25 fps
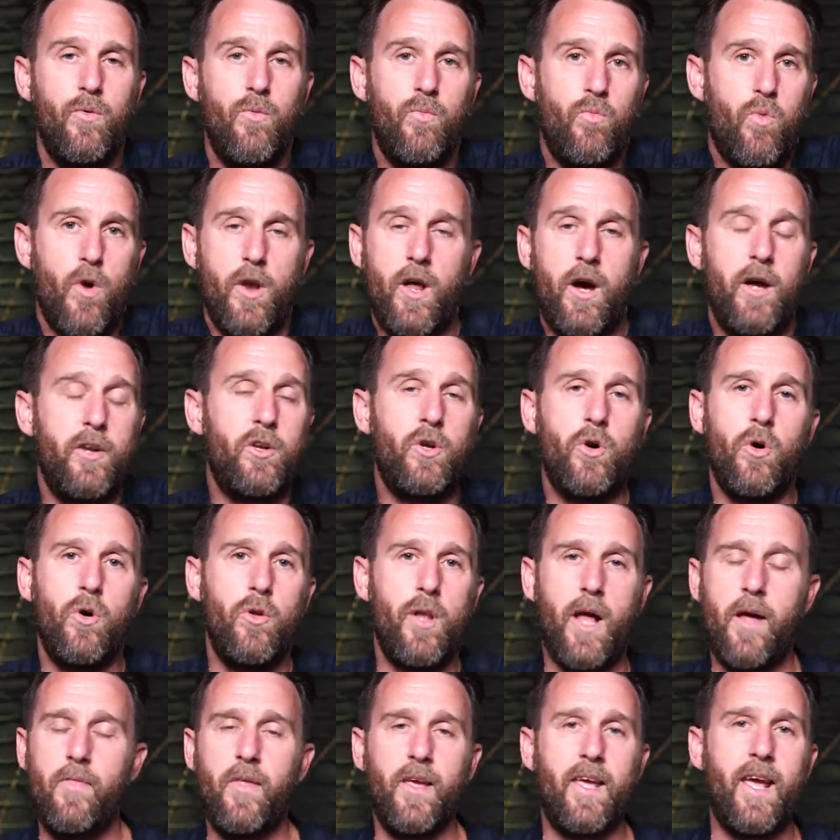what I'd call
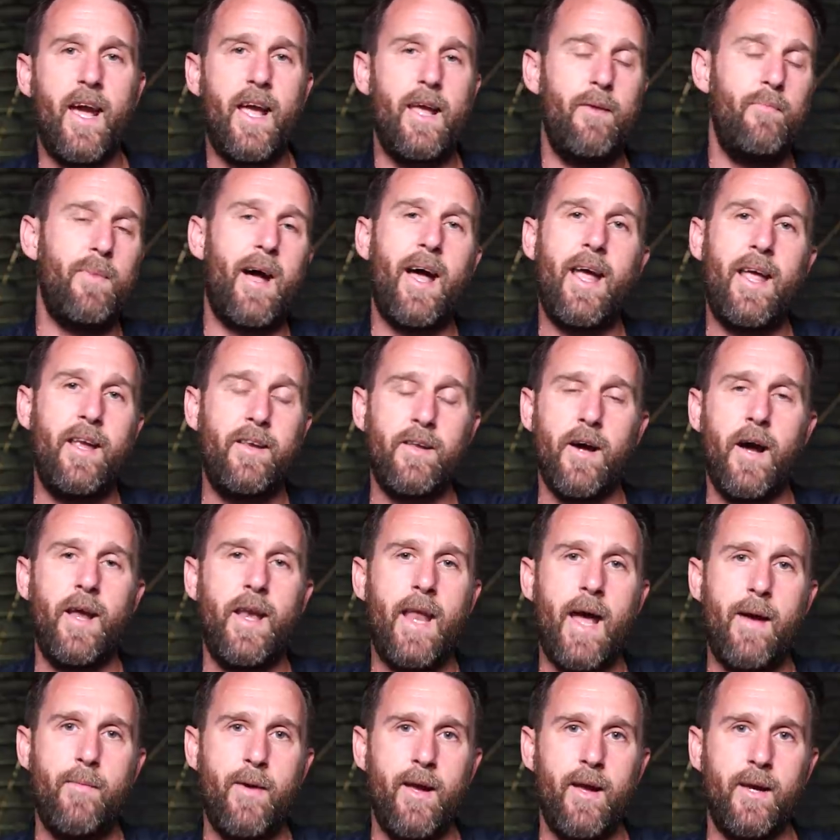like the game A
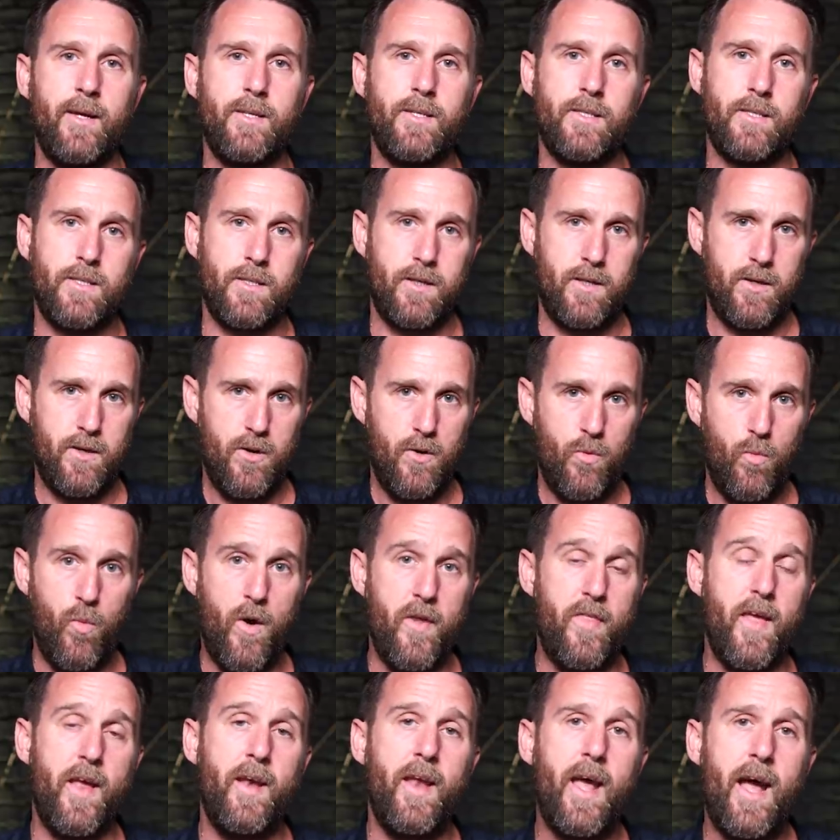dynamics
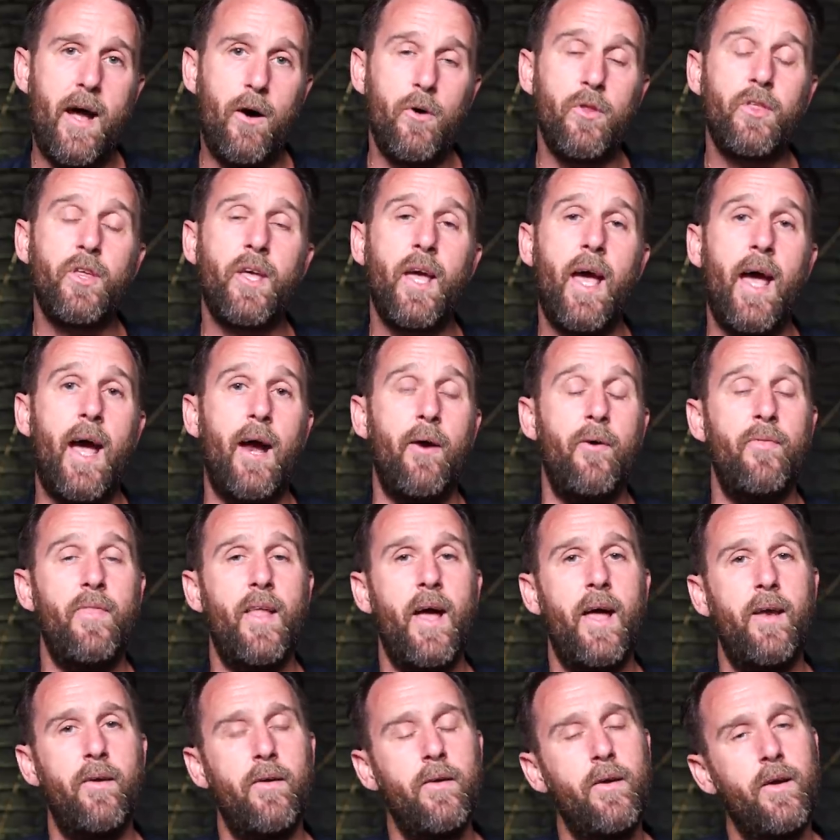within healthcare and
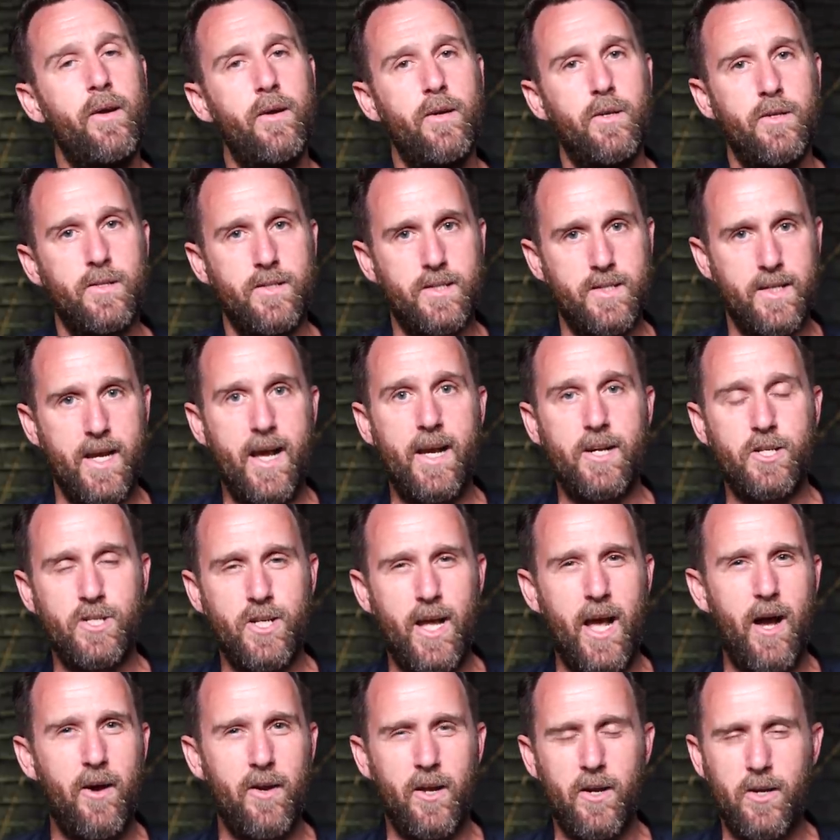then sketched
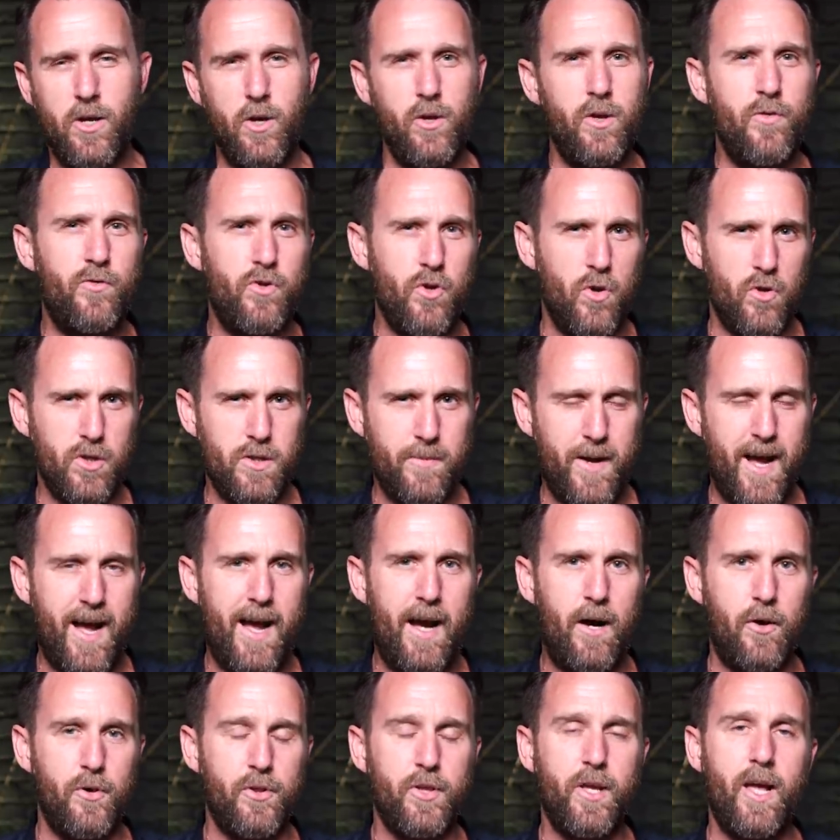out, and I know you've talked about
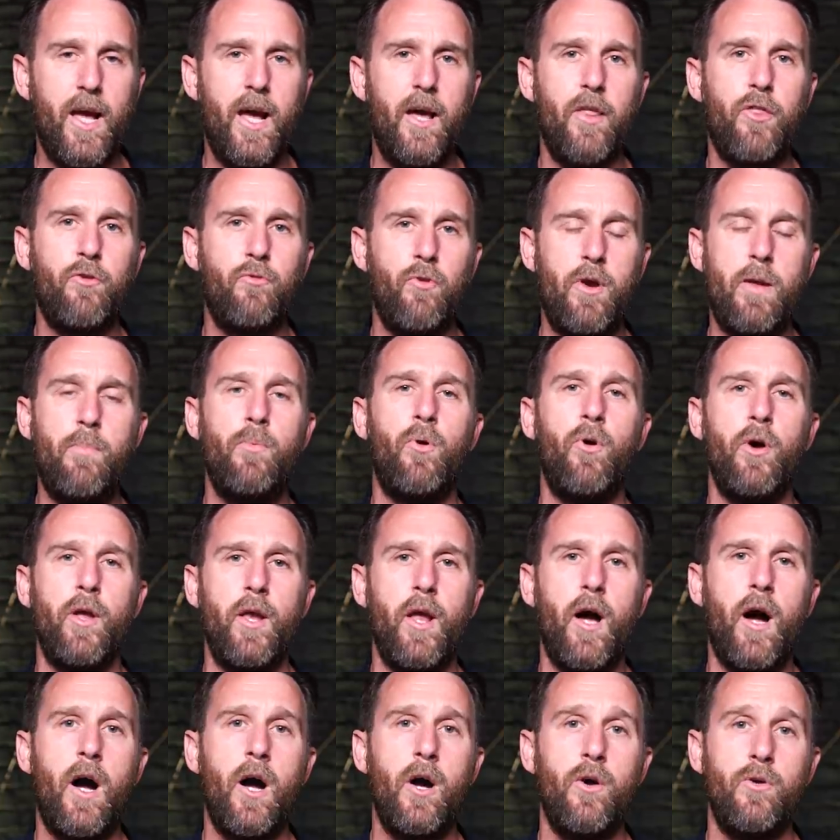healthcare
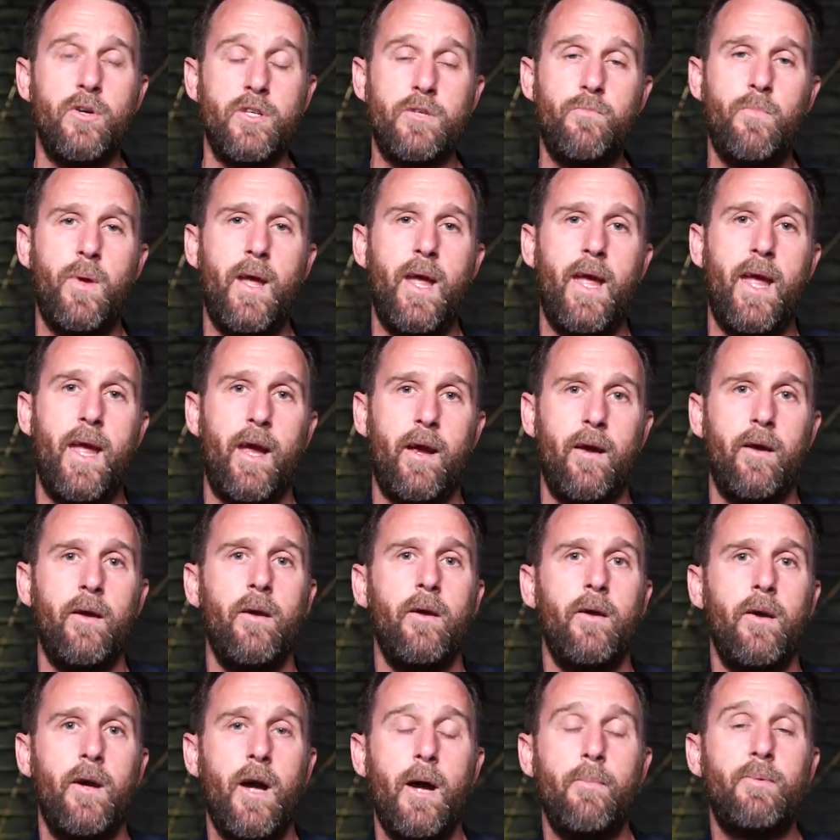3.0 as being
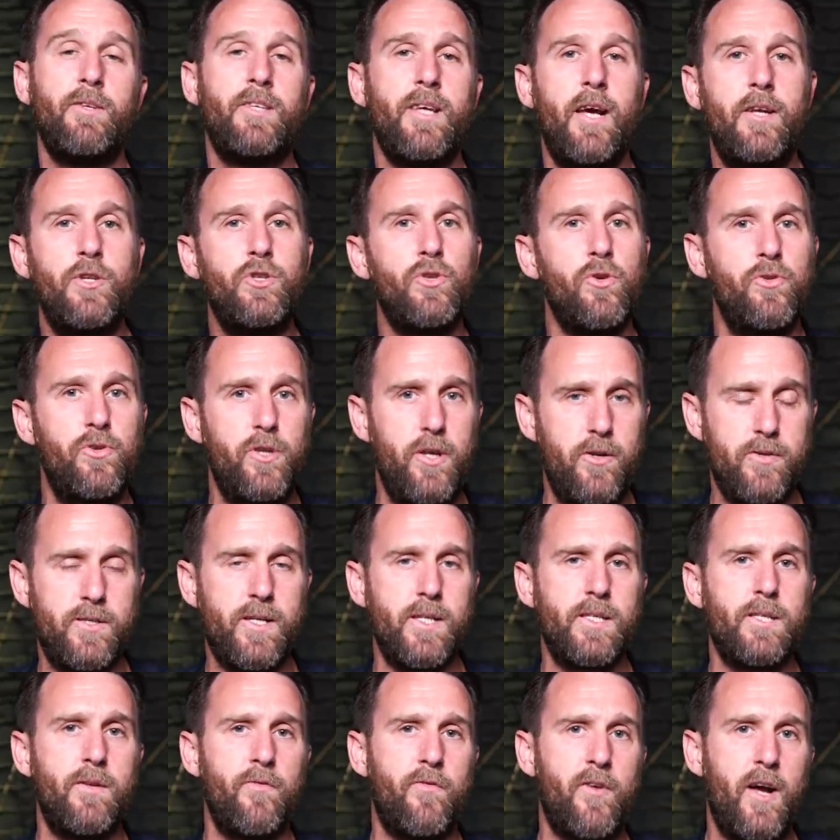a potential new
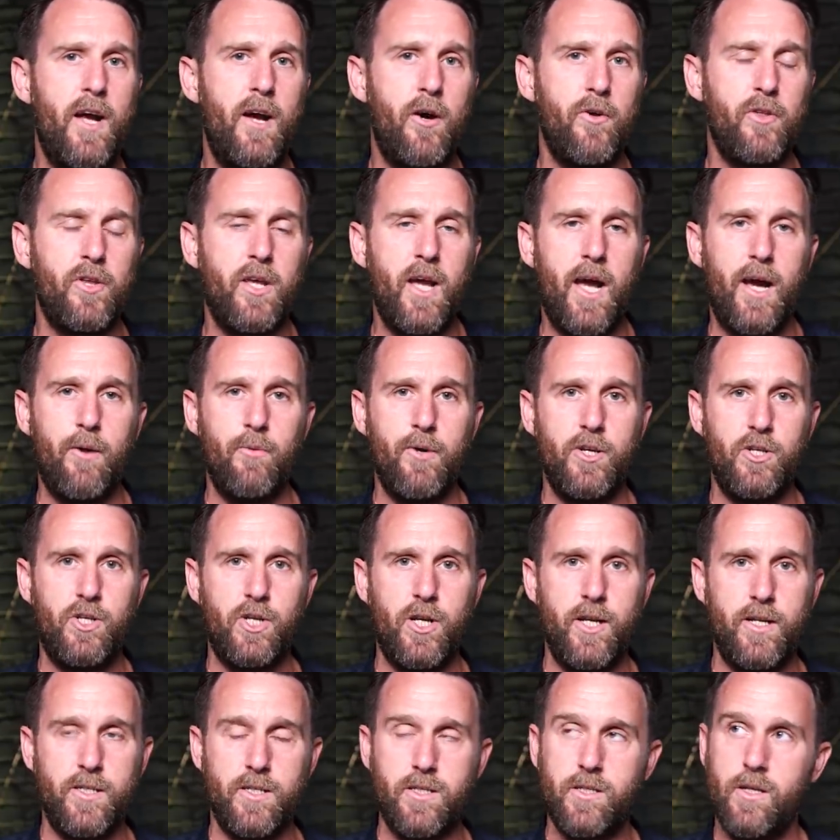system for healthcare, which
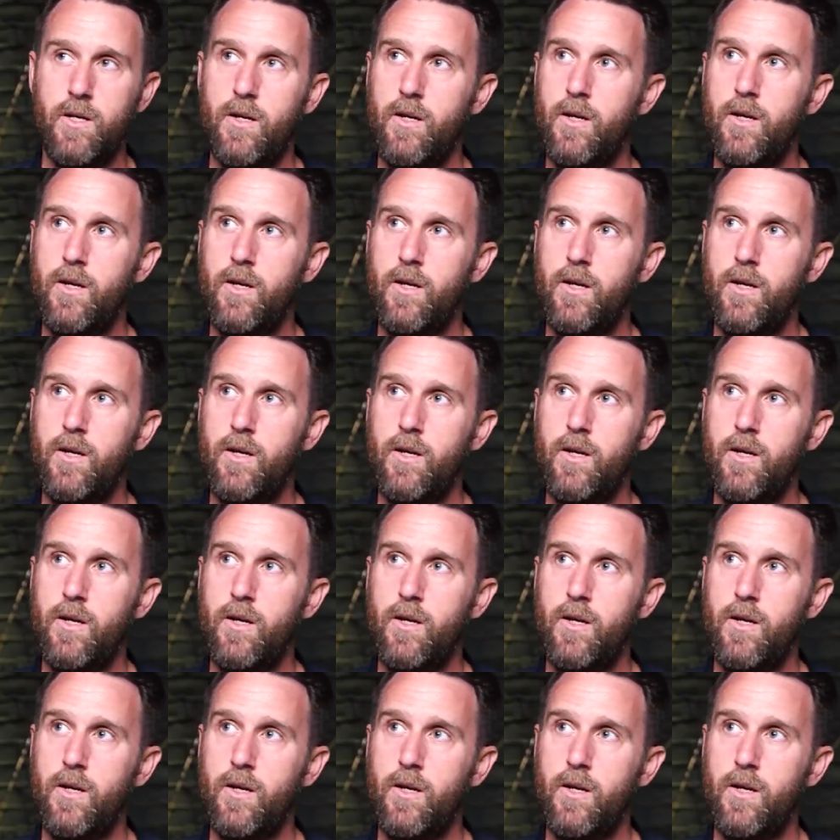is